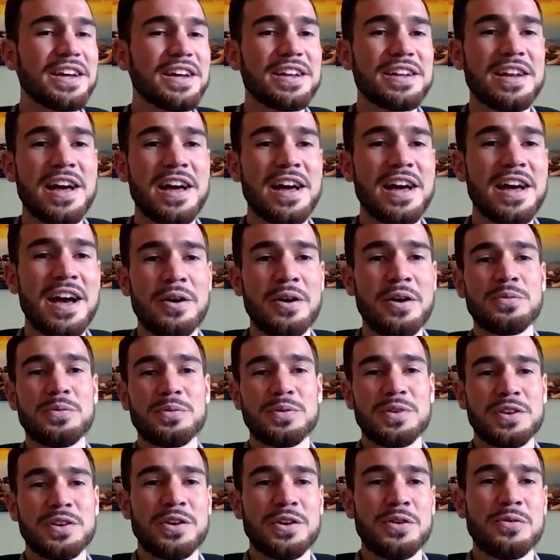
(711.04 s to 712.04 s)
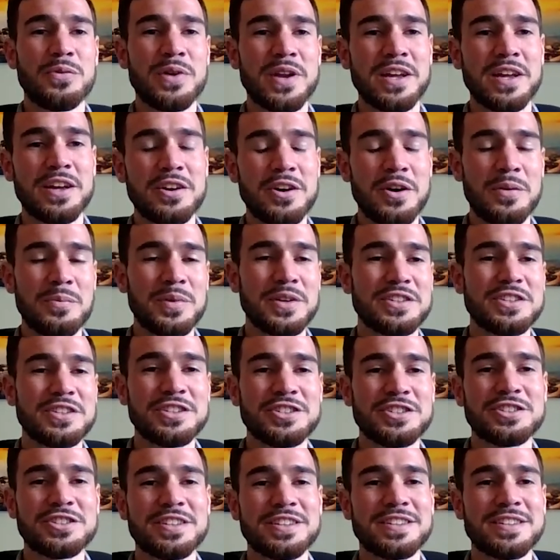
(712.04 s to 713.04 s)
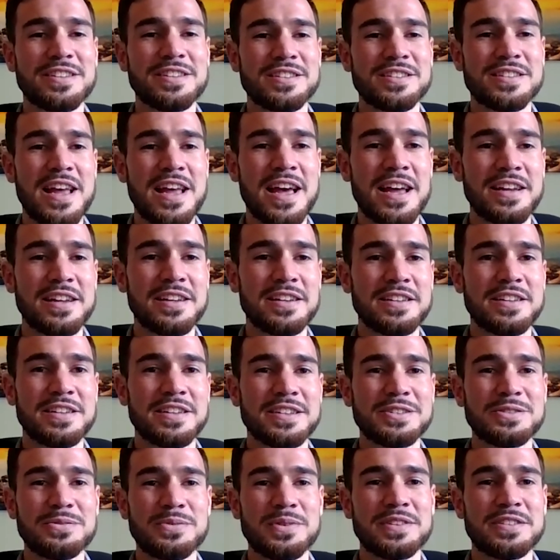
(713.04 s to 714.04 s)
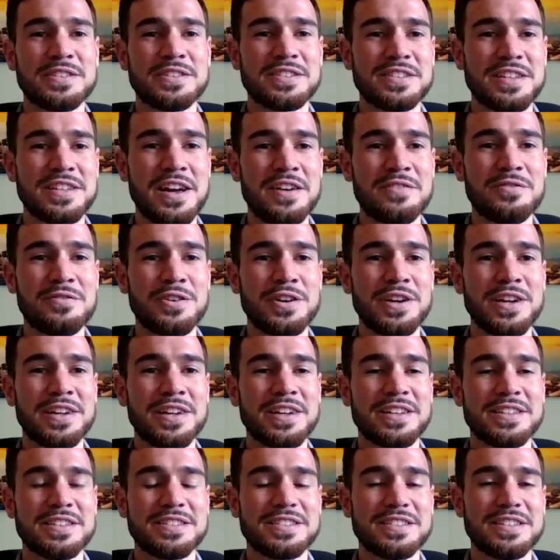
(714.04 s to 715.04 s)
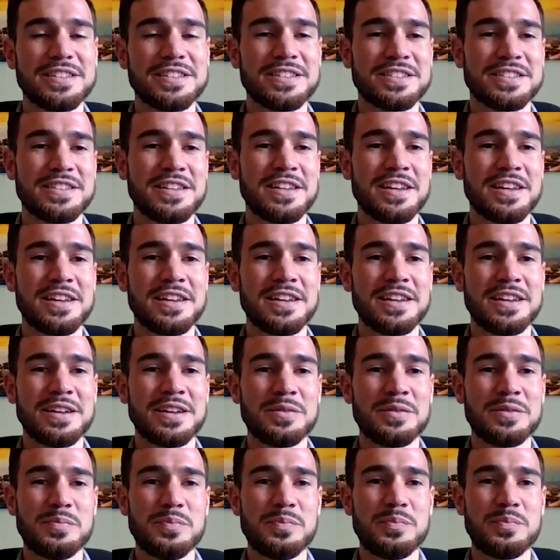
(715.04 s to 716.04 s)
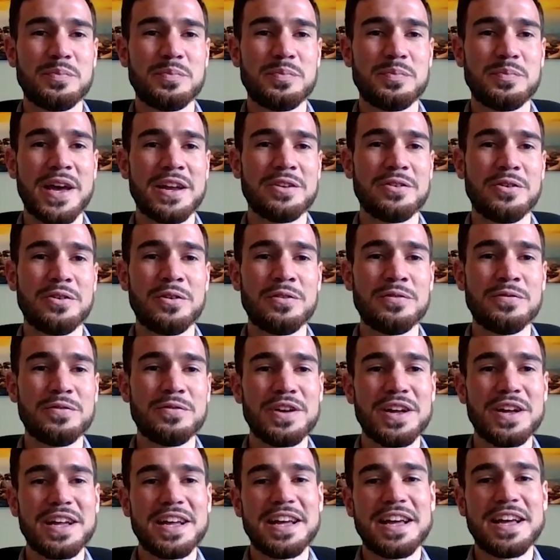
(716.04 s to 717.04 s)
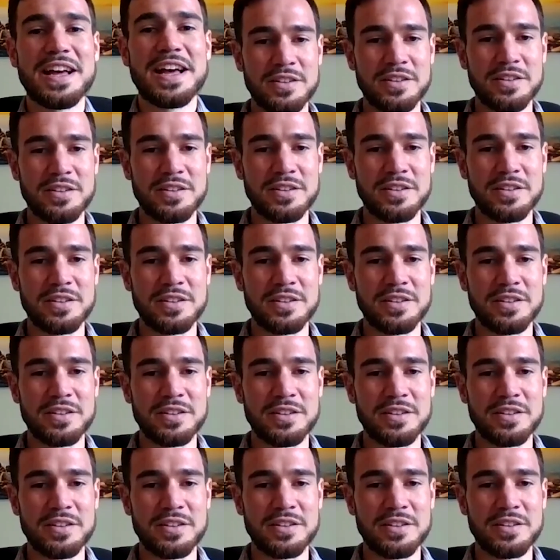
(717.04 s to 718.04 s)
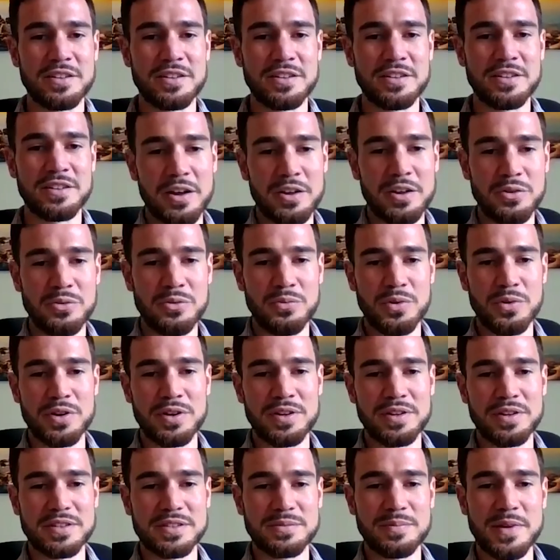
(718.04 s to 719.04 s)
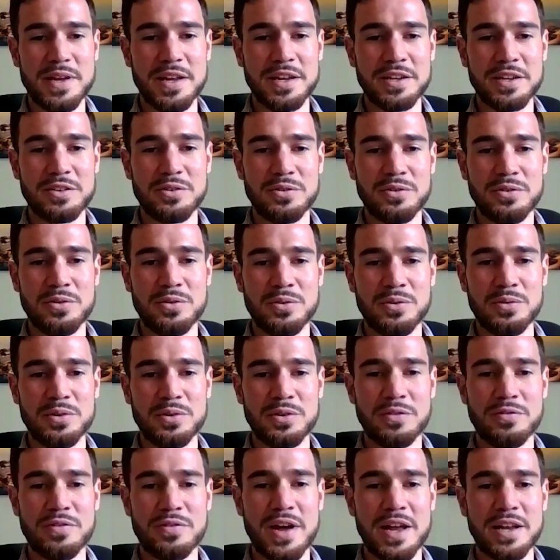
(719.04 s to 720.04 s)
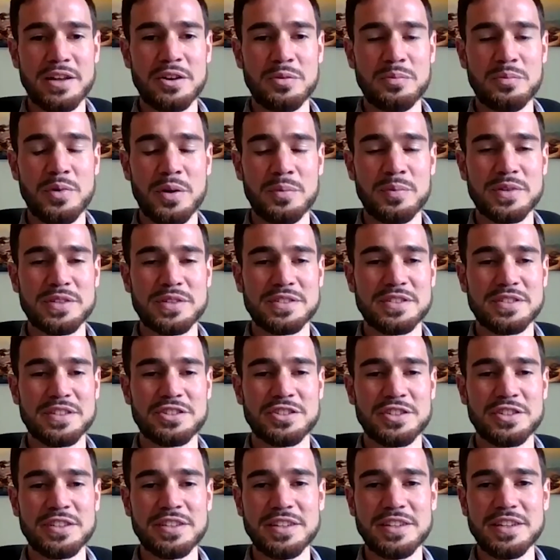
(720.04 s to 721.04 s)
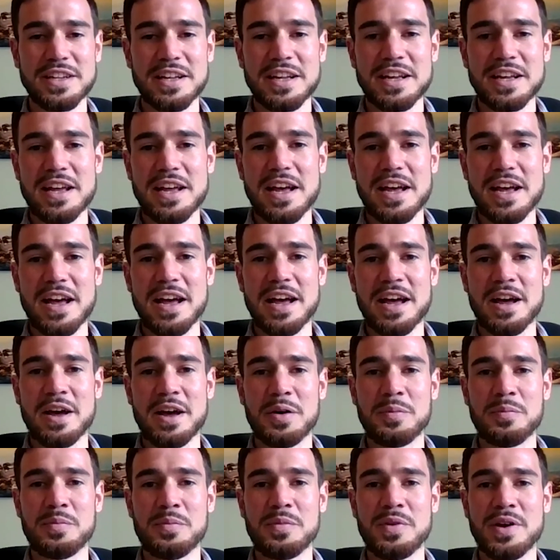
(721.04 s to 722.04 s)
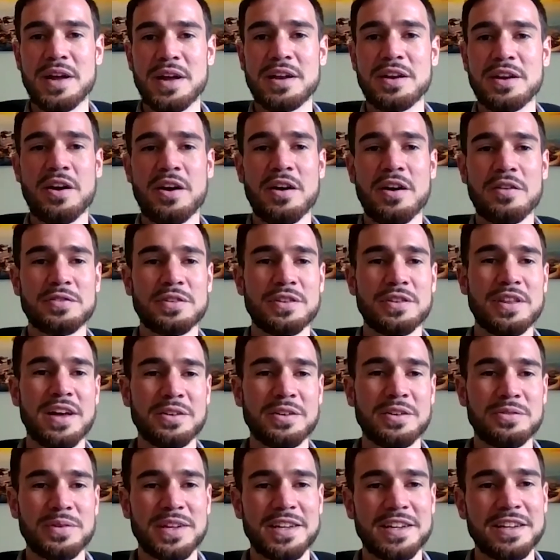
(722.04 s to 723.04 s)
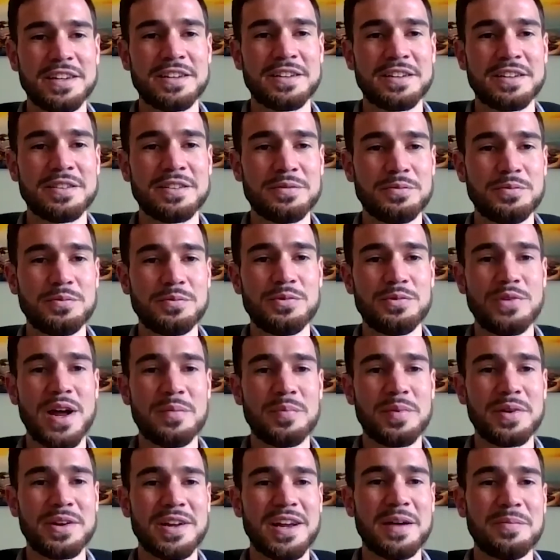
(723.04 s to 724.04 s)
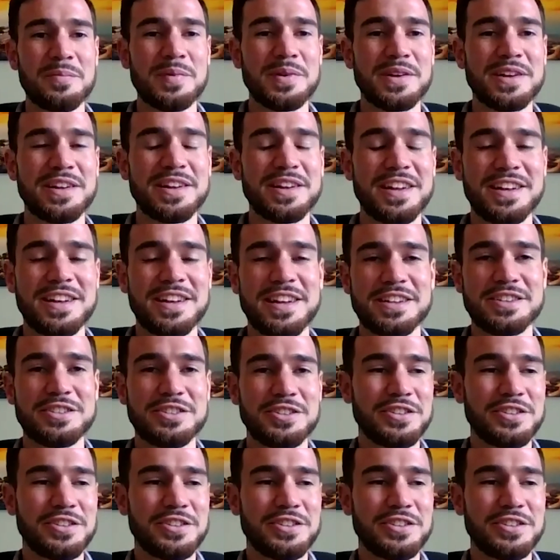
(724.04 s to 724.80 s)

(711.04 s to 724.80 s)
now, you know, winning competitions, landing deals with Discovery. It's clearly paid off. I was just asked how you would explain your value proposition, and after that we can wrap it up and let